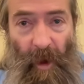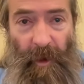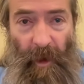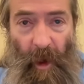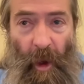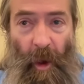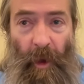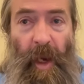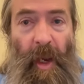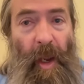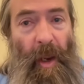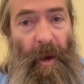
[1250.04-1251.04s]
goes on,
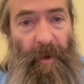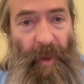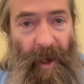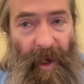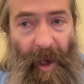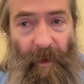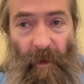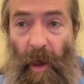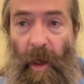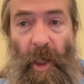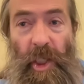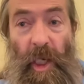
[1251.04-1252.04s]
as they get
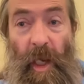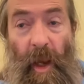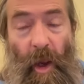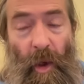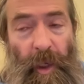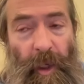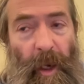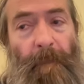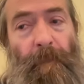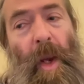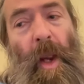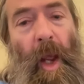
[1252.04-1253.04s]
chronologically older.
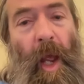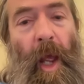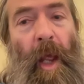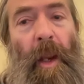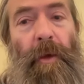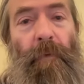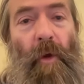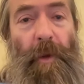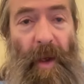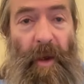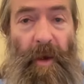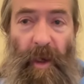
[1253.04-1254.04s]
And of
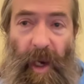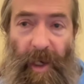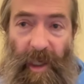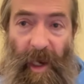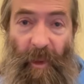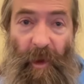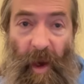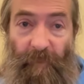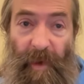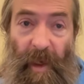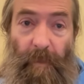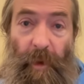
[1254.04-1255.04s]
course, this is an idea that
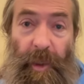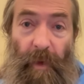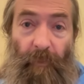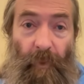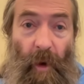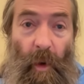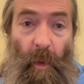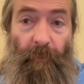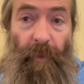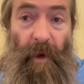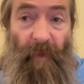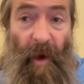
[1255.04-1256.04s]
I've been putting
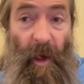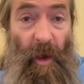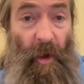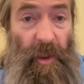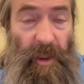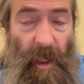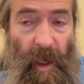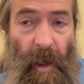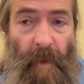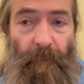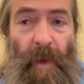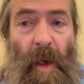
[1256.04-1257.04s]
forward for a very long
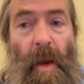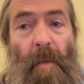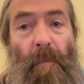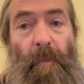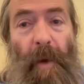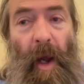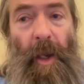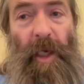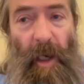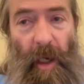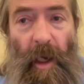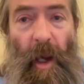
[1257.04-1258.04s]
time, but
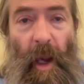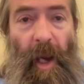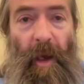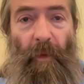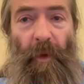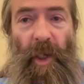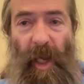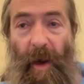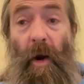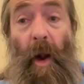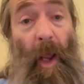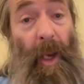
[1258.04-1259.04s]
unlike the
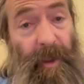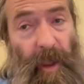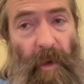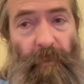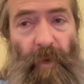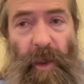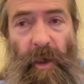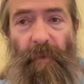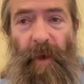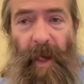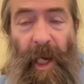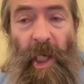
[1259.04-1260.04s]
general idea of
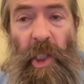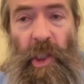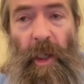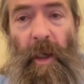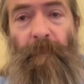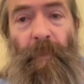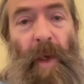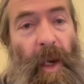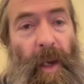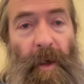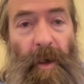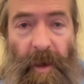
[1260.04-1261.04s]
rejuvenation,
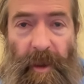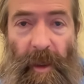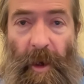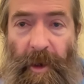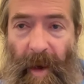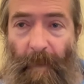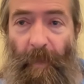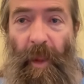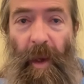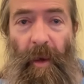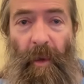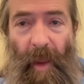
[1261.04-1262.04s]
it is still
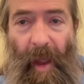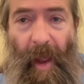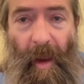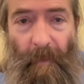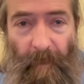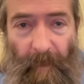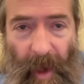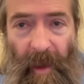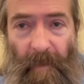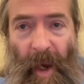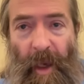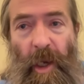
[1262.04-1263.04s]
something that
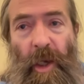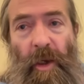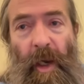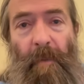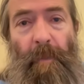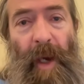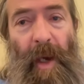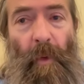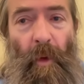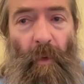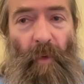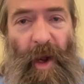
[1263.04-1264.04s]
many mainstream
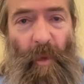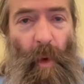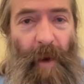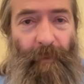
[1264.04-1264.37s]
people run away